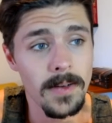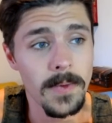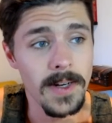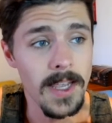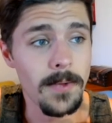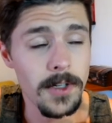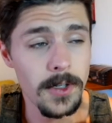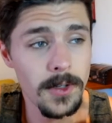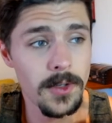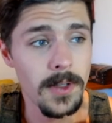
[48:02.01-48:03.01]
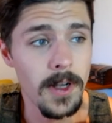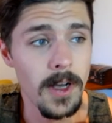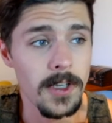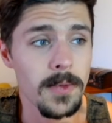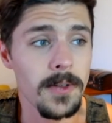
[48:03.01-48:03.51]
When he returns to the
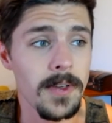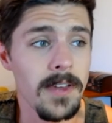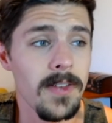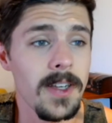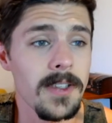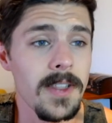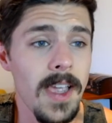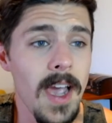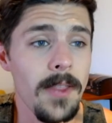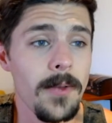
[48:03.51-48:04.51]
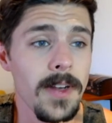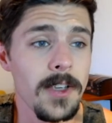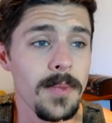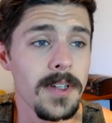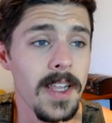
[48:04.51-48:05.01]
hospital, he finds that Catherine
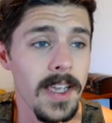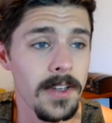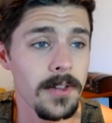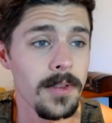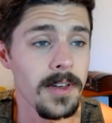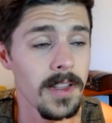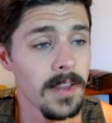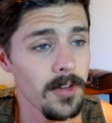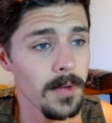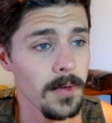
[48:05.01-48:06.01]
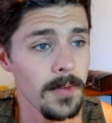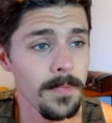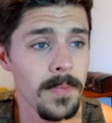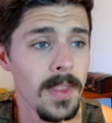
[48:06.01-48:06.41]
has been taken to the delivery room.